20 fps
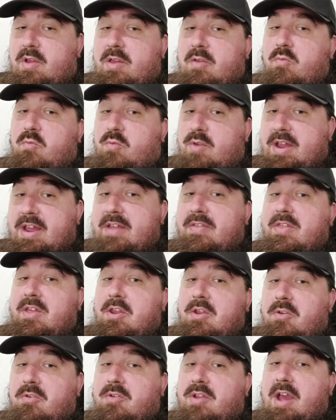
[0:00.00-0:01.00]
read the
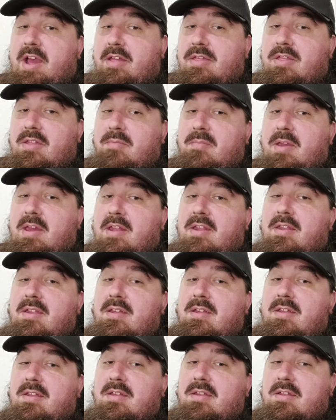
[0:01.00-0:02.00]
New Testament
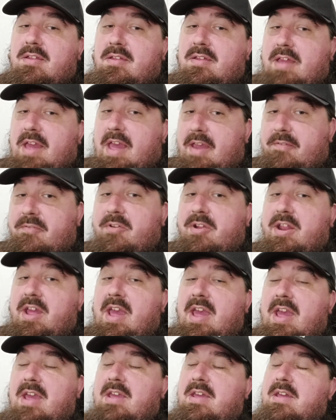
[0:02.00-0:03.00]
every
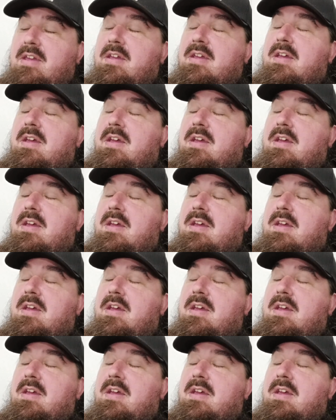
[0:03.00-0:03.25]
day.